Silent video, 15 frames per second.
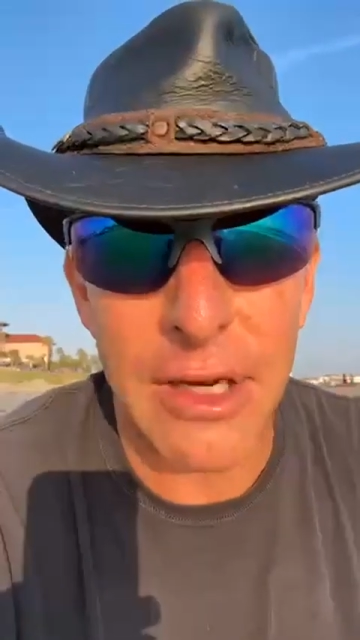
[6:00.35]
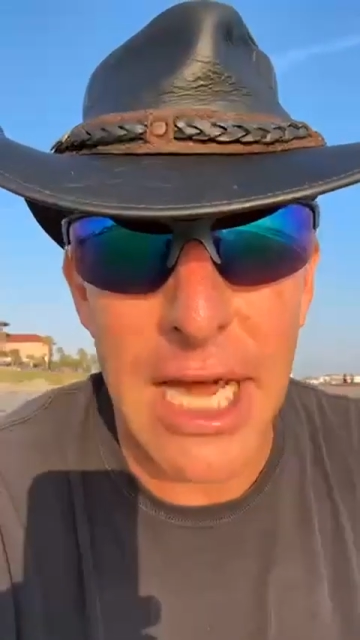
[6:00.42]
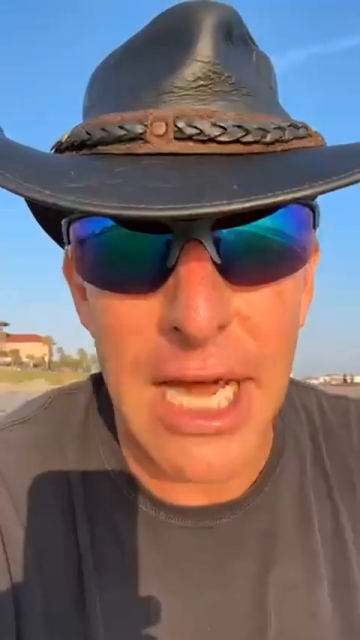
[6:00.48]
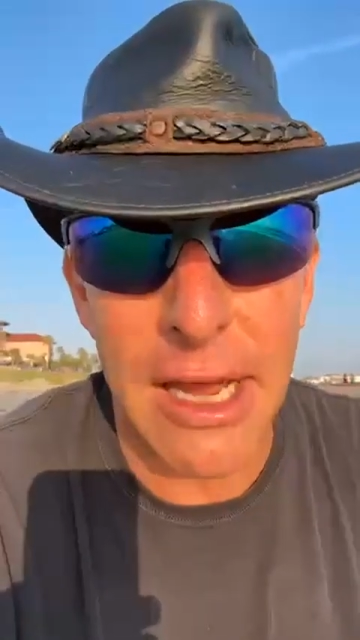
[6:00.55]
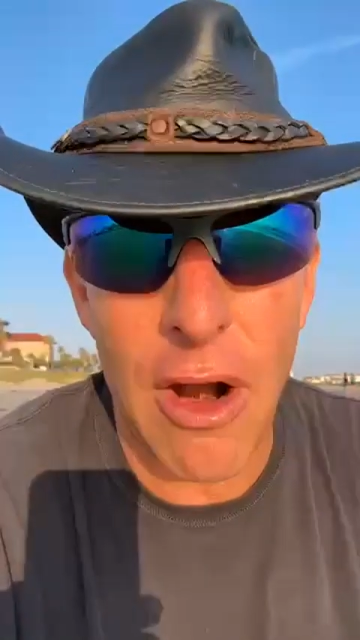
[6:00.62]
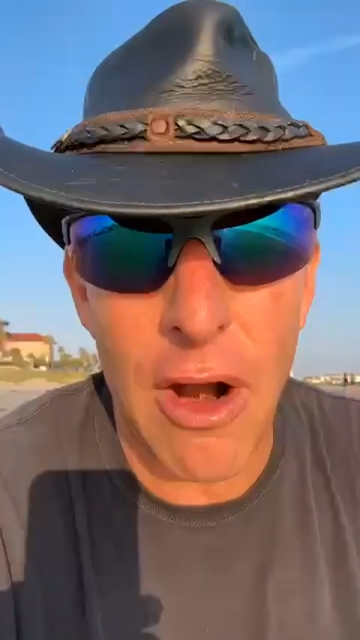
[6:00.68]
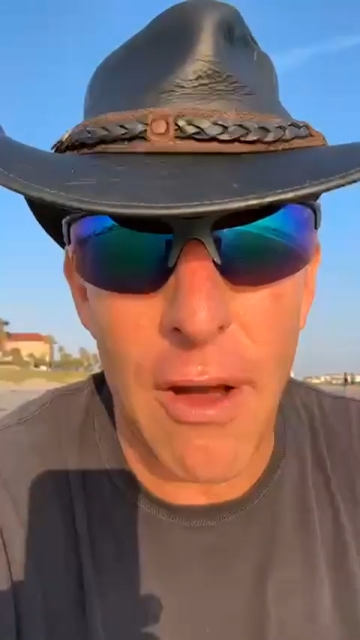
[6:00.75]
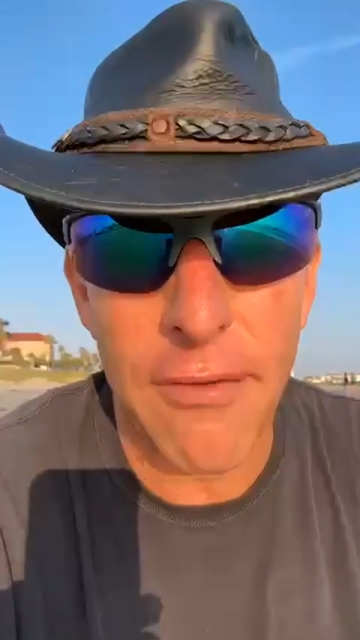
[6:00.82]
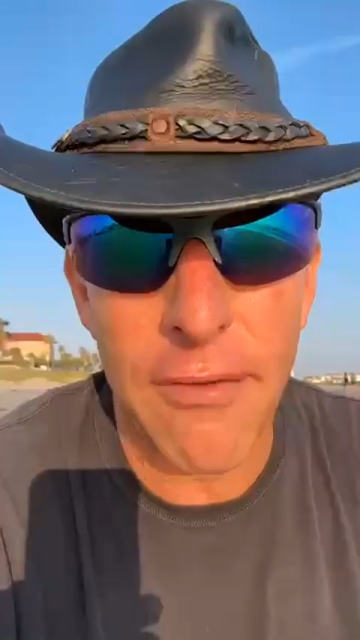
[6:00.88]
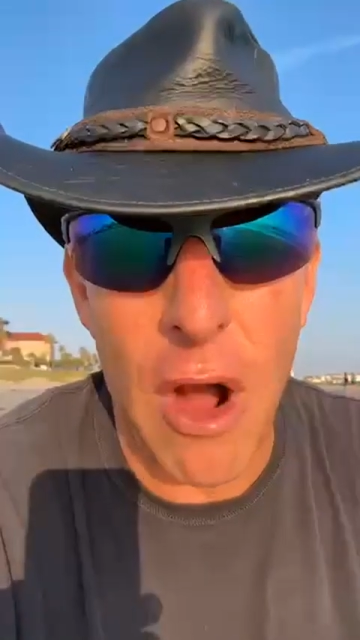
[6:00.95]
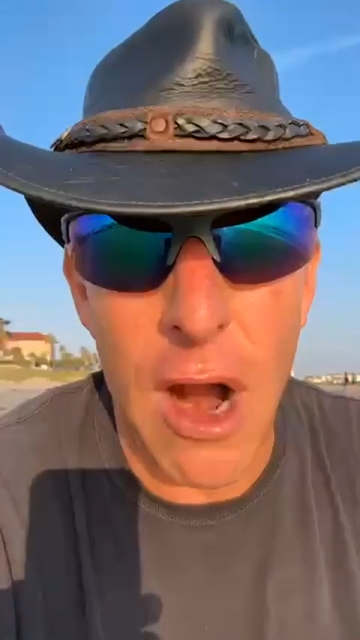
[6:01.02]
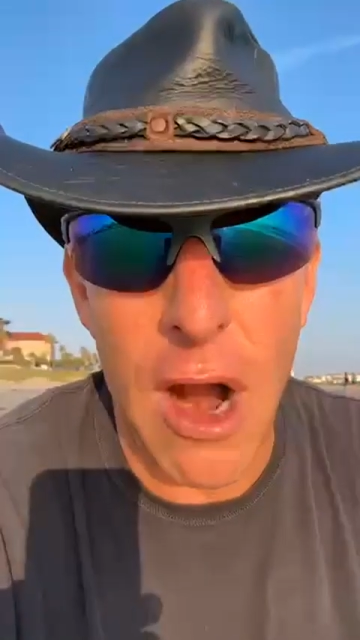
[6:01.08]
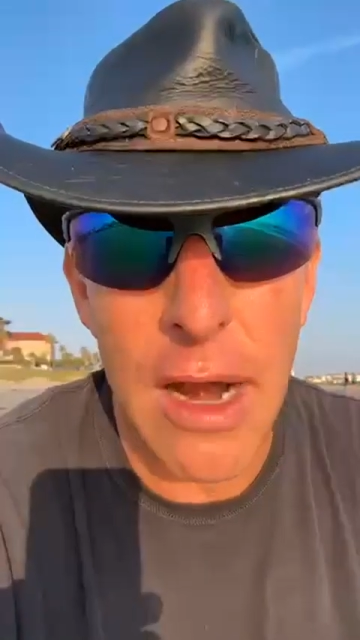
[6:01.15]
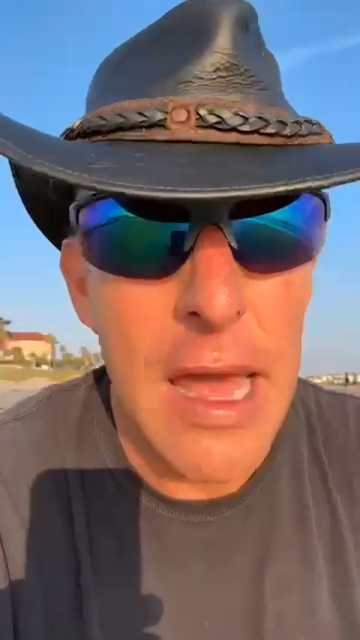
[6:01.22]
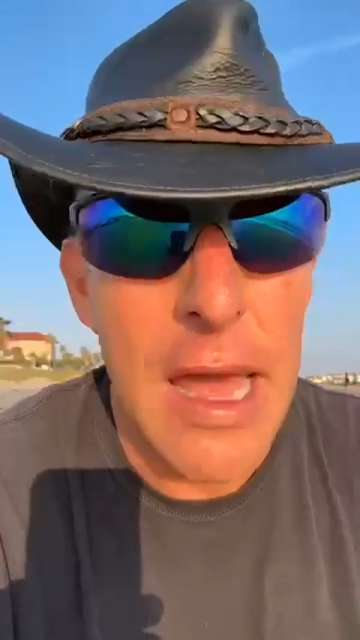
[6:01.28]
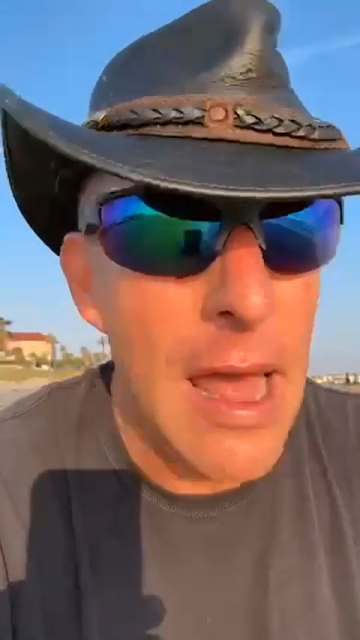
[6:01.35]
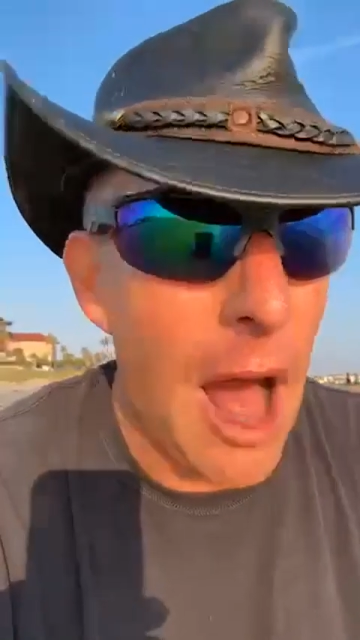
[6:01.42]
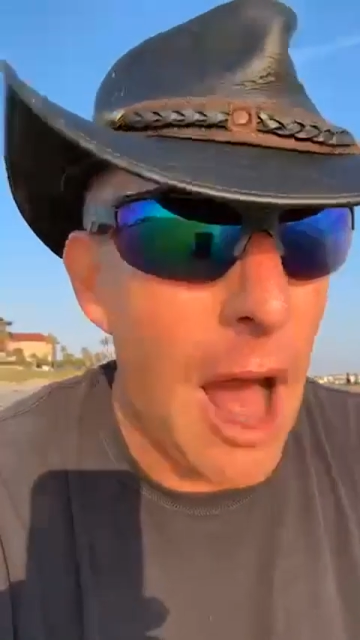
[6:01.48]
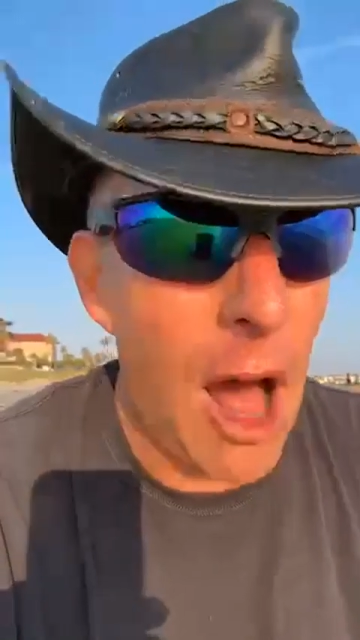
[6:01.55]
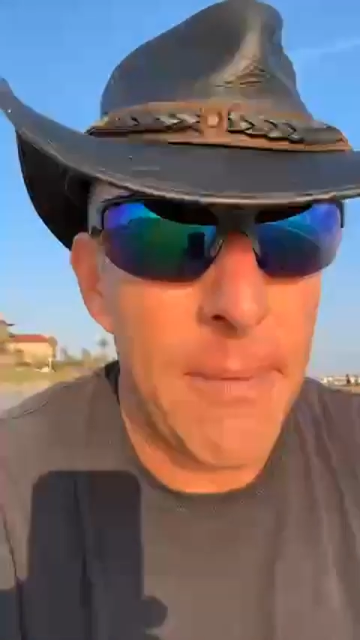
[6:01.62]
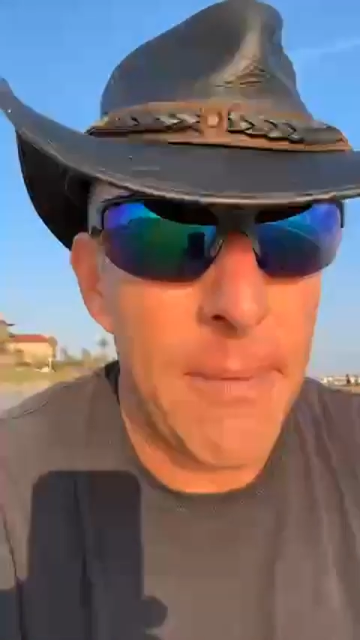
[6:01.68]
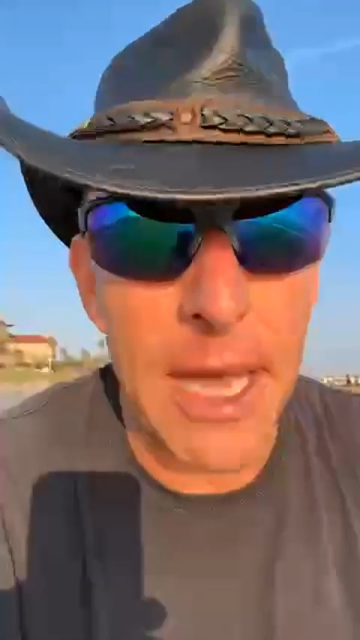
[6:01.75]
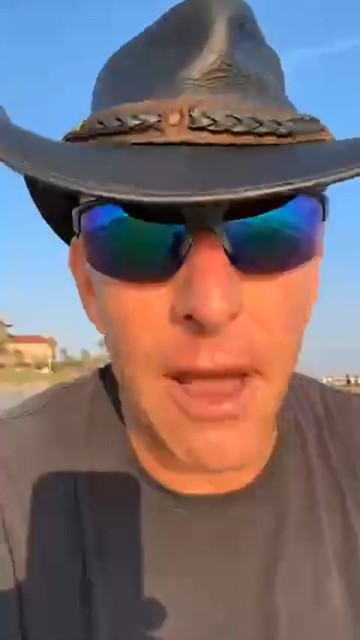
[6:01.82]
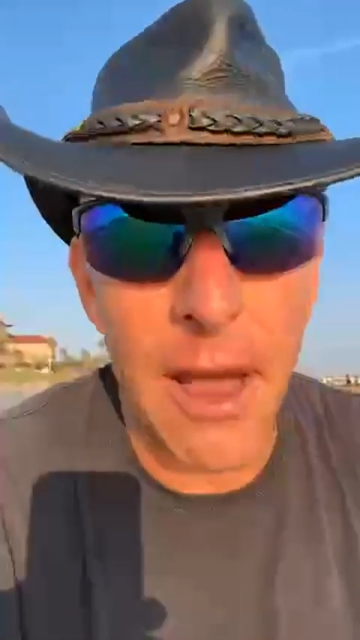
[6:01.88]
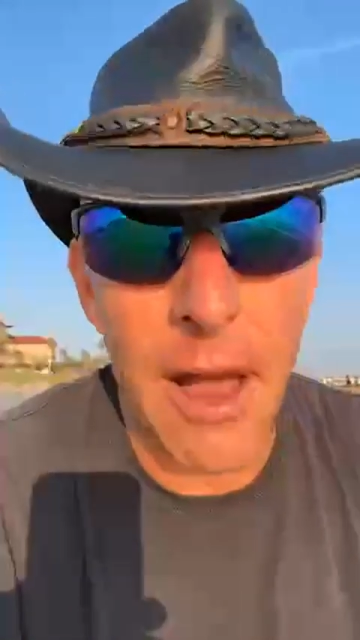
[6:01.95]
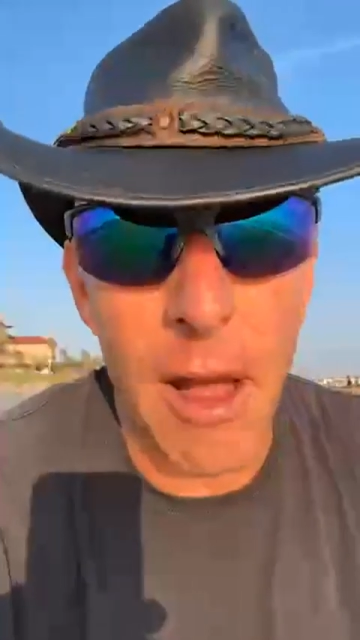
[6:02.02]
or taken off guard. I'll be